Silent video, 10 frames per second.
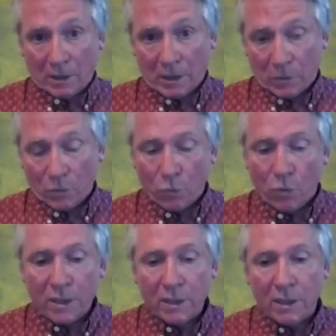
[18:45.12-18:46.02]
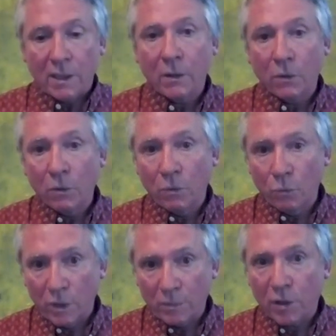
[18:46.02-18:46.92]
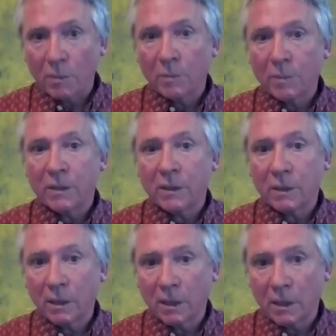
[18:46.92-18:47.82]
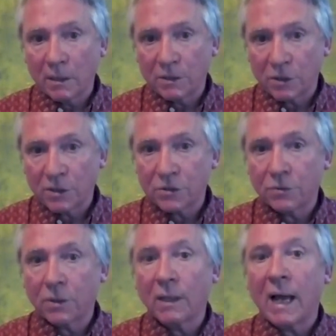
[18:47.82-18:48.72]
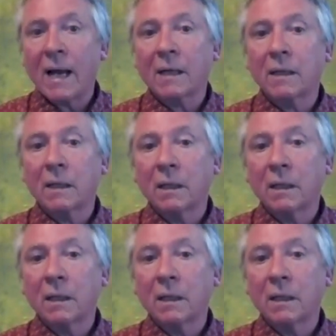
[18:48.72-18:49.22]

Now, one problem here is also the lack